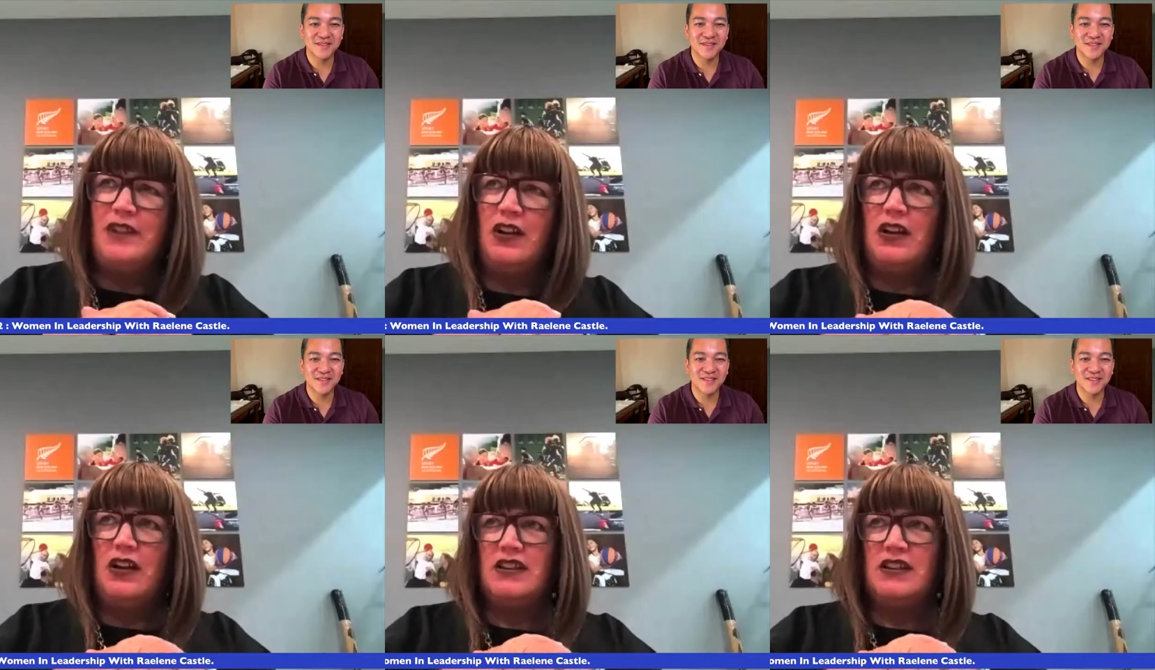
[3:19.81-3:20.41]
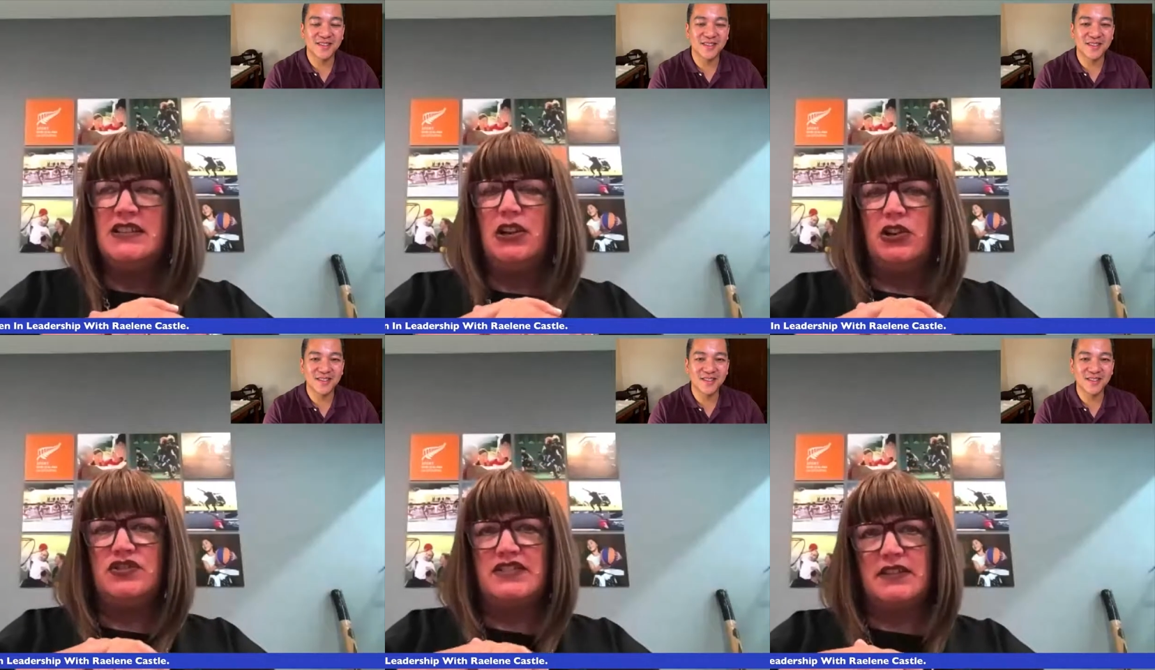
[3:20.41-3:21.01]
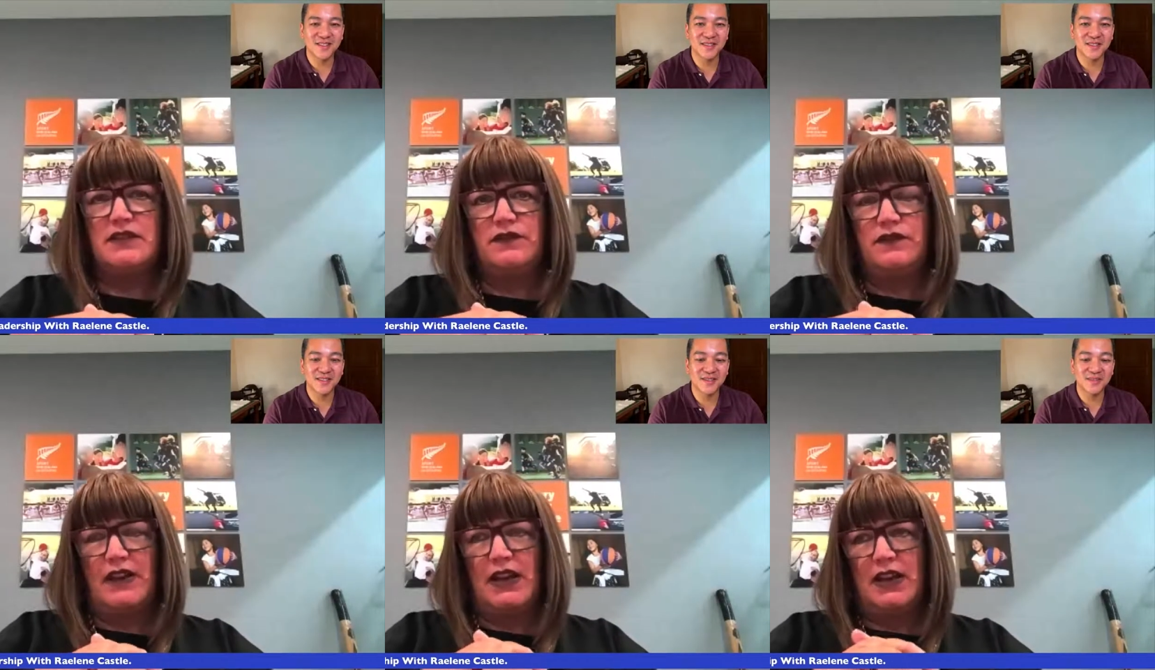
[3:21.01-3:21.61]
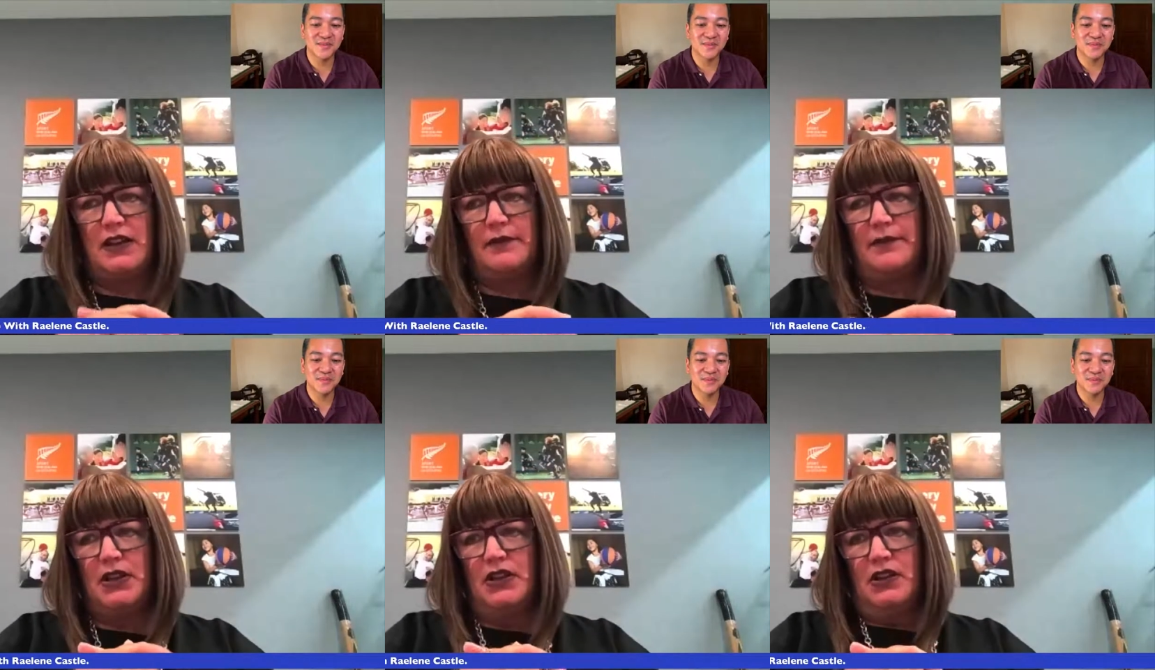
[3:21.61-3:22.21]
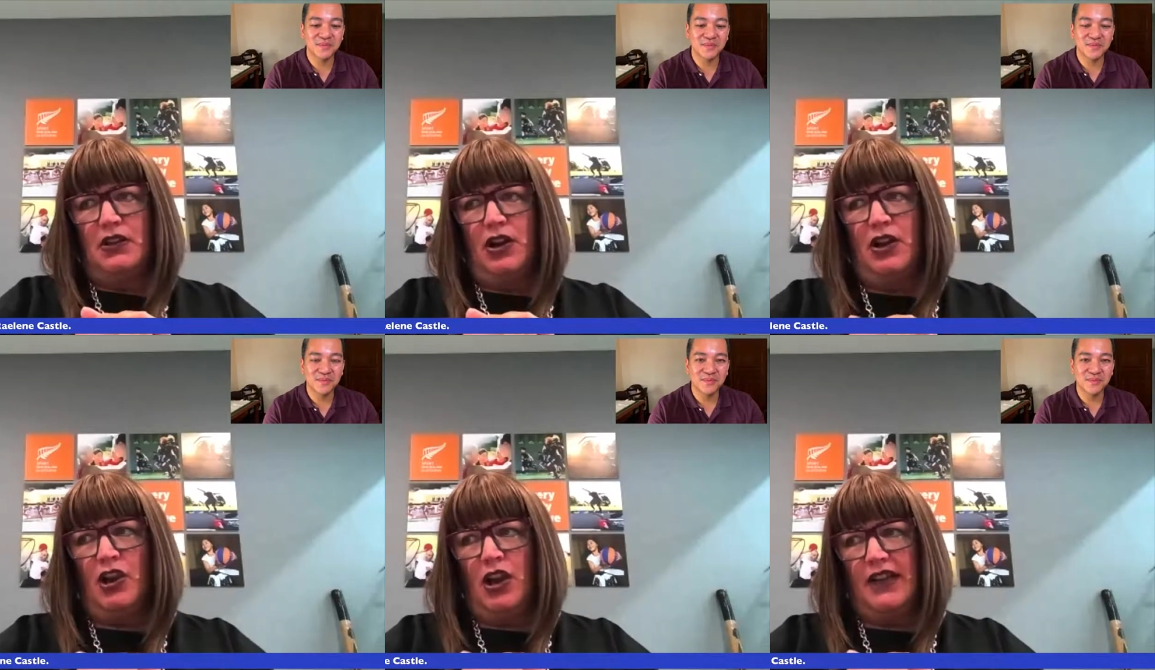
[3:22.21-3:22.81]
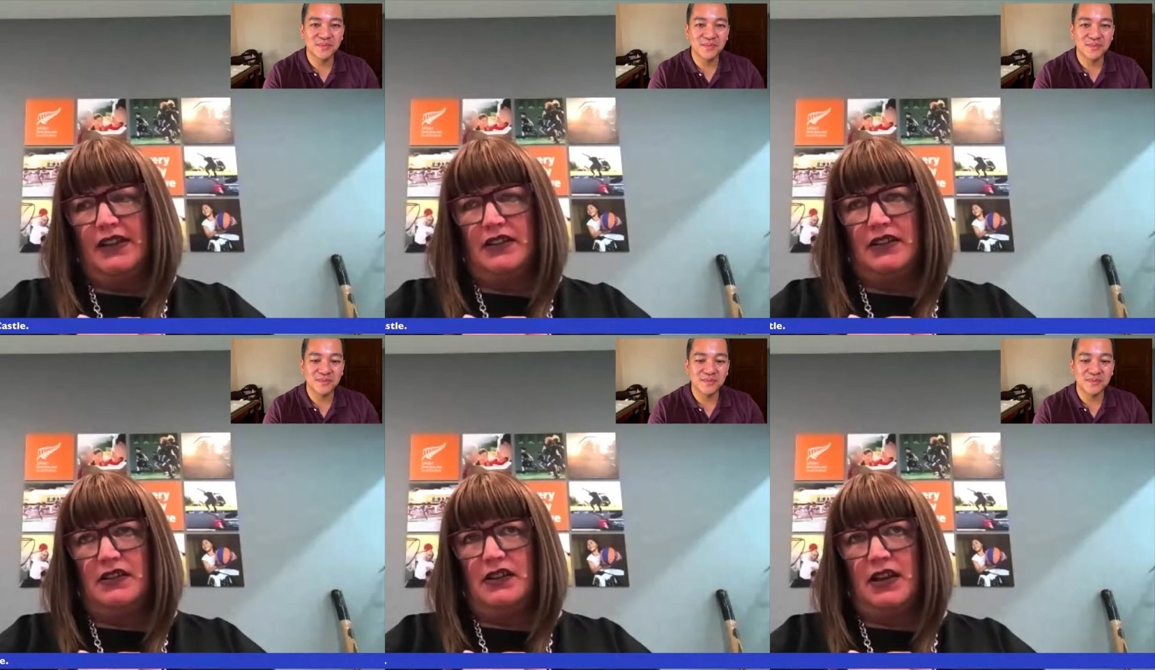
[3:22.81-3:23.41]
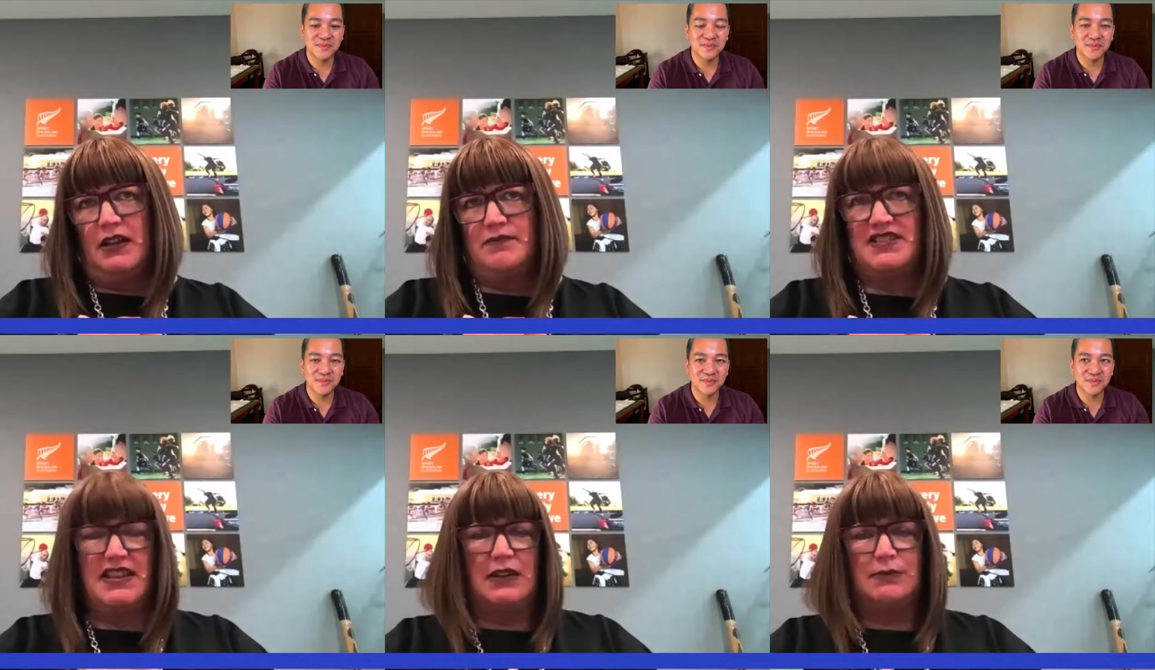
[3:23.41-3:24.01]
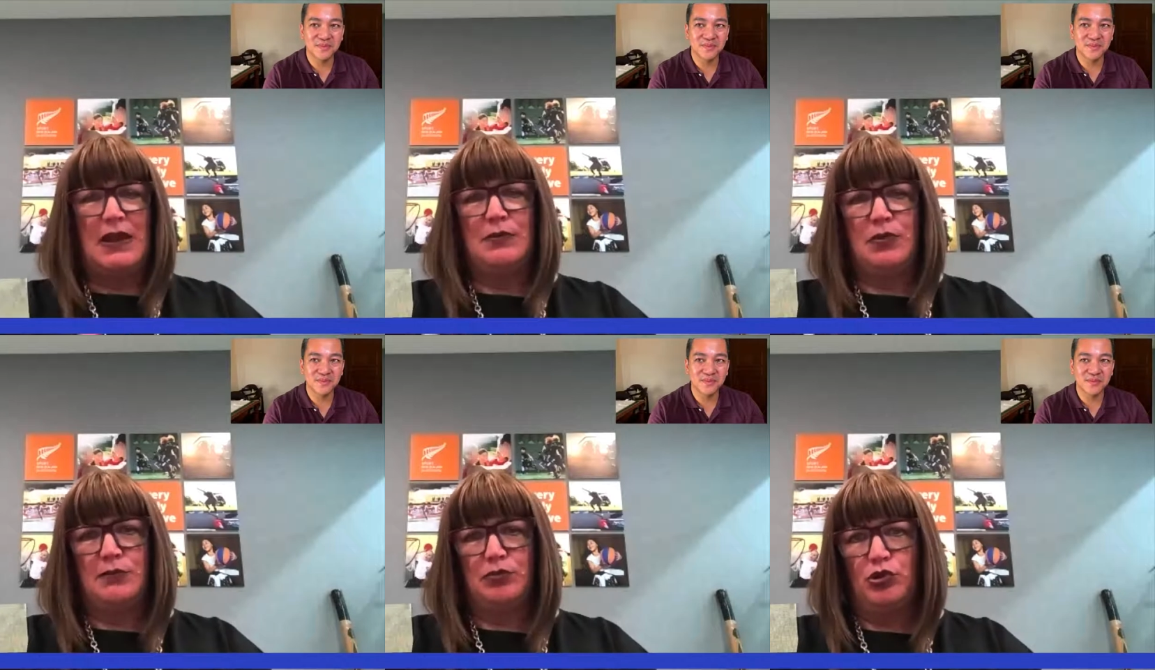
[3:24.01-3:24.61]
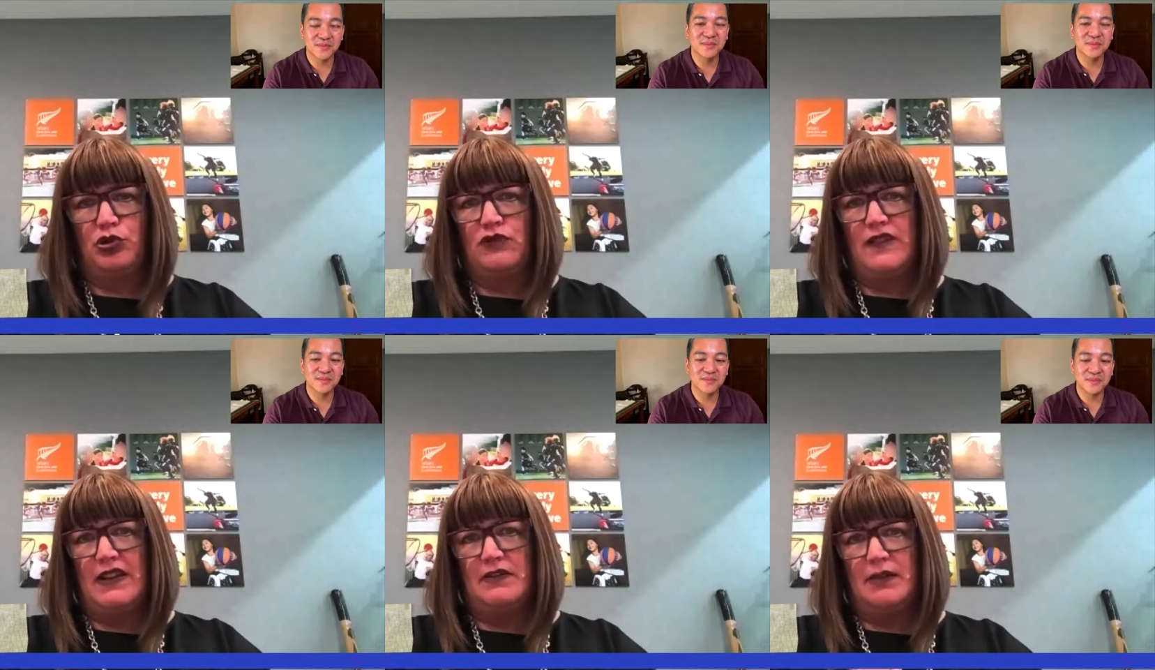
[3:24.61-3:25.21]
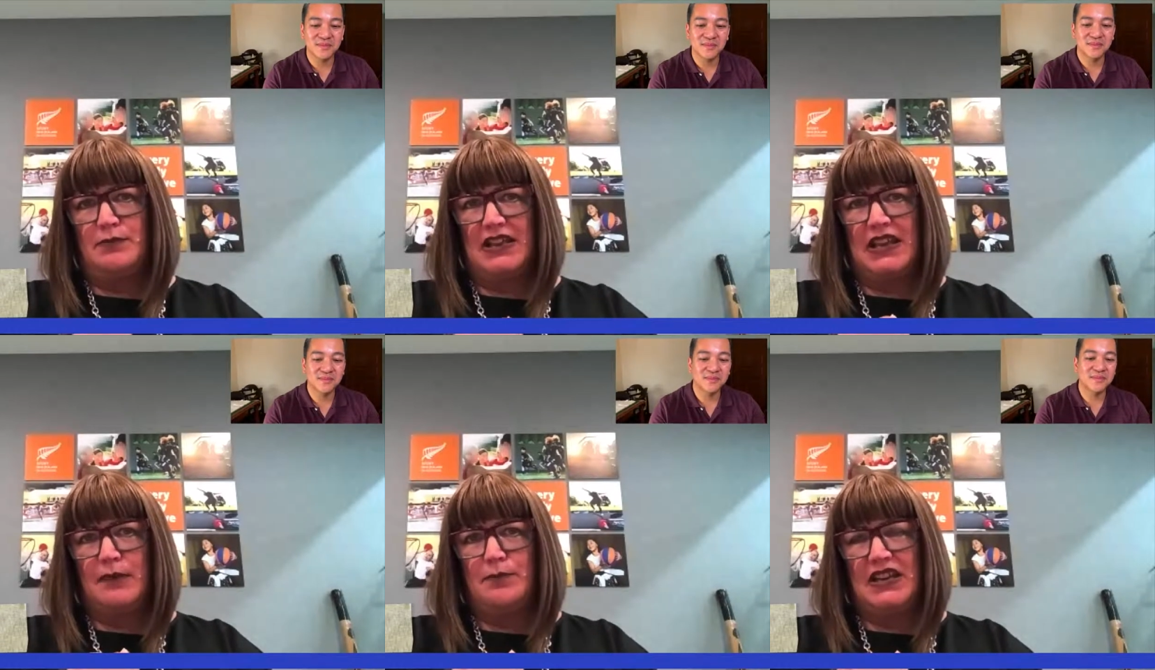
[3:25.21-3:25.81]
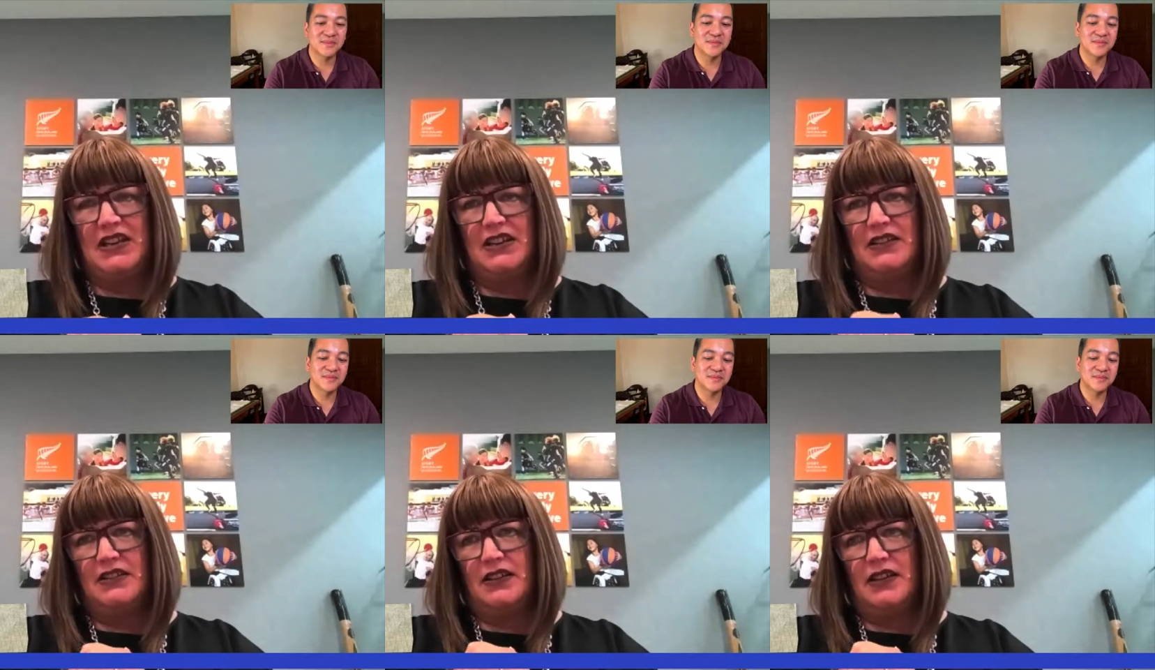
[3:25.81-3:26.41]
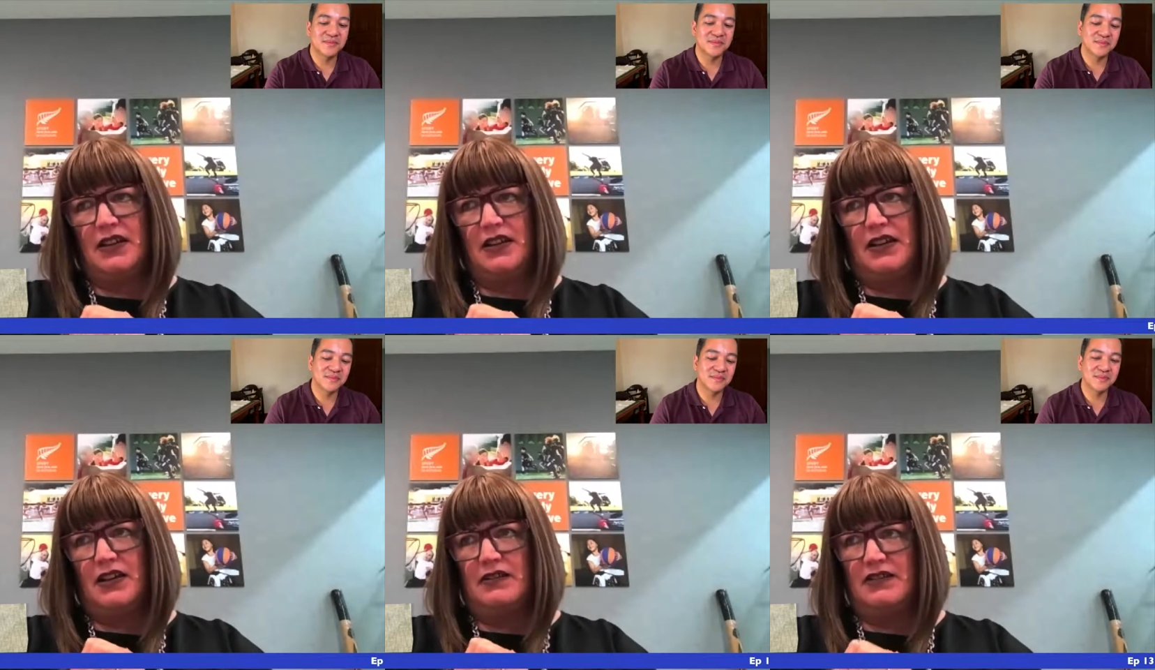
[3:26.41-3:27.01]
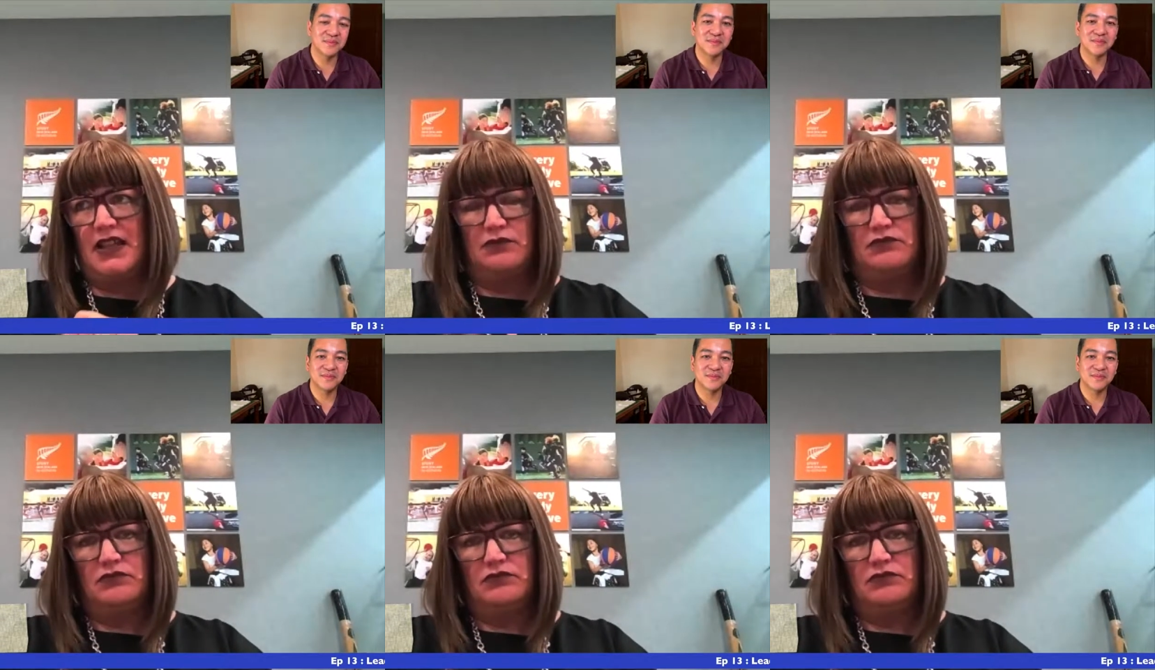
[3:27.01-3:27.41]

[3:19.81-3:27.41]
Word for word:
Speaker 1: Uh, it's inclusive. Um, I like um, seeing people improve and, and become better uh, than